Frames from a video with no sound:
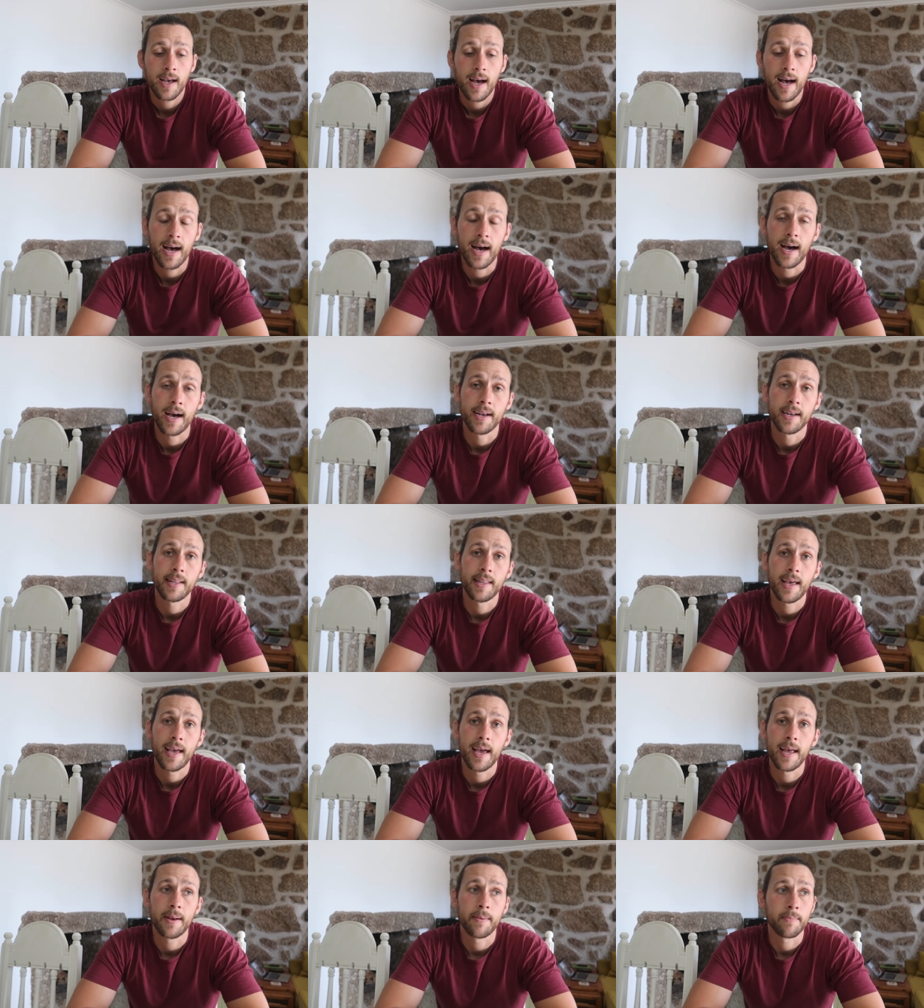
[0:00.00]
And
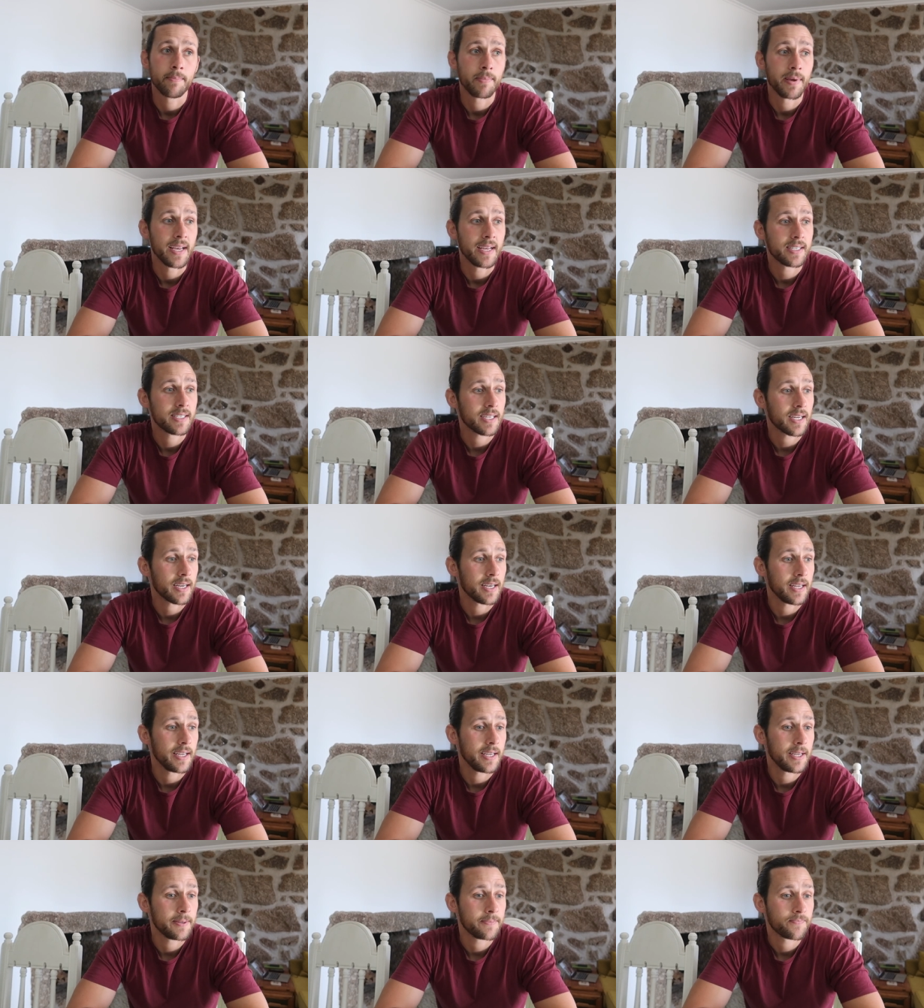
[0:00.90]
then
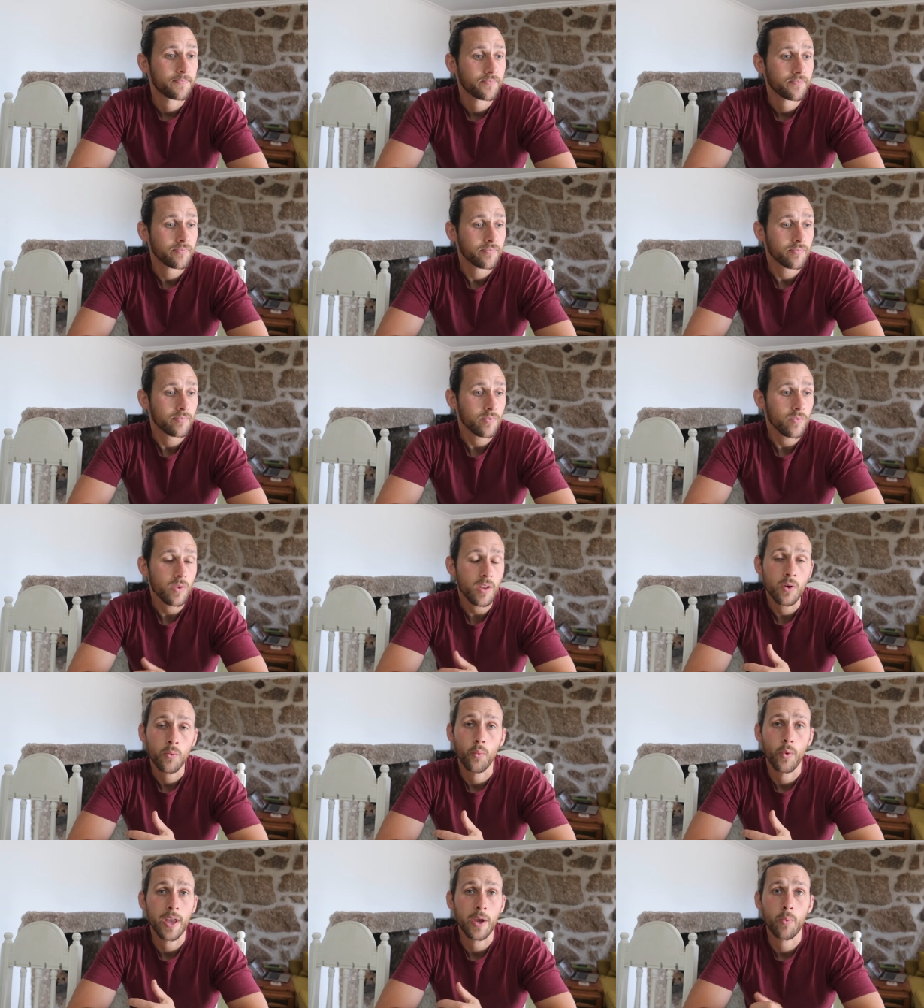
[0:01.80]
basically
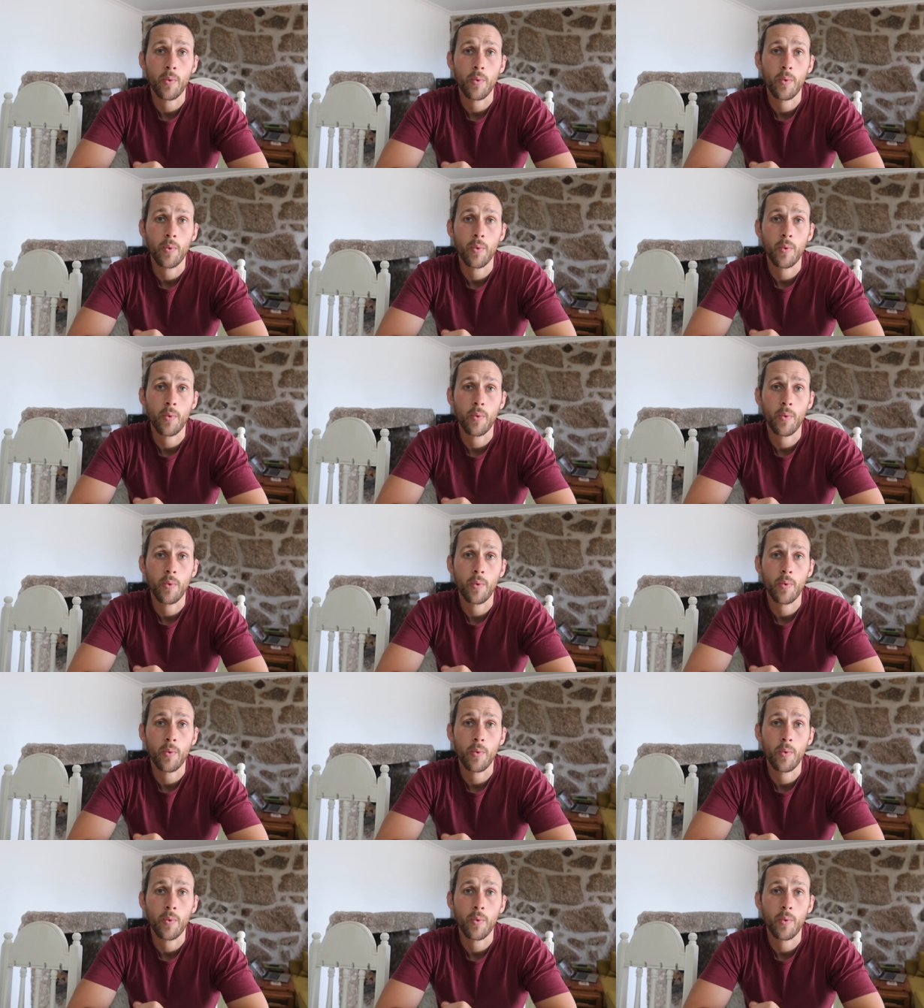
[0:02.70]
we